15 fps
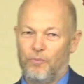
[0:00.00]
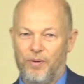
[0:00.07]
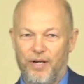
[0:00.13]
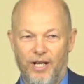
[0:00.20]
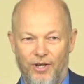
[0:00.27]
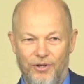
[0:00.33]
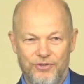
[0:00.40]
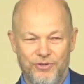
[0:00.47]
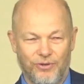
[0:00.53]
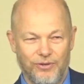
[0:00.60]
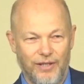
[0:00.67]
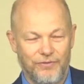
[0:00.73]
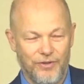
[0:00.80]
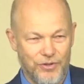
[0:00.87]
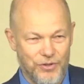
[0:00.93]
but he also
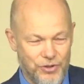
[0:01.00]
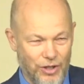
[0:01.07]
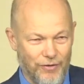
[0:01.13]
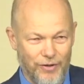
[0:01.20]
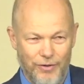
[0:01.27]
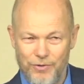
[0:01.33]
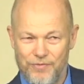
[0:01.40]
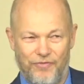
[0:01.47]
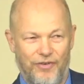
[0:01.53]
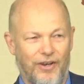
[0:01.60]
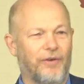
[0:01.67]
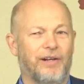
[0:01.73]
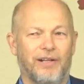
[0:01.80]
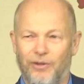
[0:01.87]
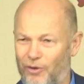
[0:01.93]
left his servant who was
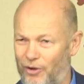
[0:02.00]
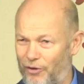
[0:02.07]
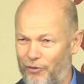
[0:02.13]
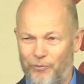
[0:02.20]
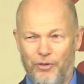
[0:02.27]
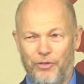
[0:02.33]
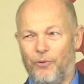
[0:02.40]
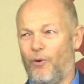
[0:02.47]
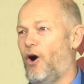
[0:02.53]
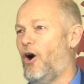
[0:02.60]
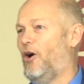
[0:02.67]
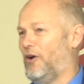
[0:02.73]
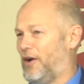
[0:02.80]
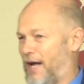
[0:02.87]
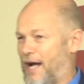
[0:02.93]
very loyal and went through
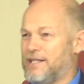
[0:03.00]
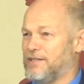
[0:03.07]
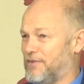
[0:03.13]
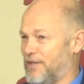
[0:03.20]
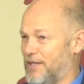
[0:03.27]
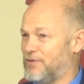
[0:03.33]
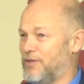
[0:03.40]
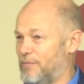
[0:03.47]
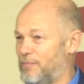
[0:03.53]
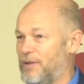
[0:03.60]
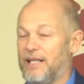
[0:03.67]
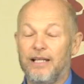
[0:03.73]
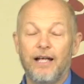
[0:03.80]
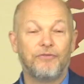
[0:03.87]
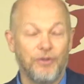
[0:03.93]
all kinds of things with him, but
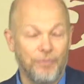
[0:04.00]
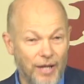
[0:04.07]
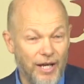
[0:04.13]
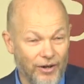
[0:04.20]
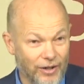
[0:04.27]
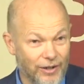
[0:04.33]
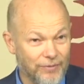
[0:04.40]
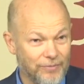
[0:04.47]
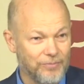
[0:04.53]
he left him there.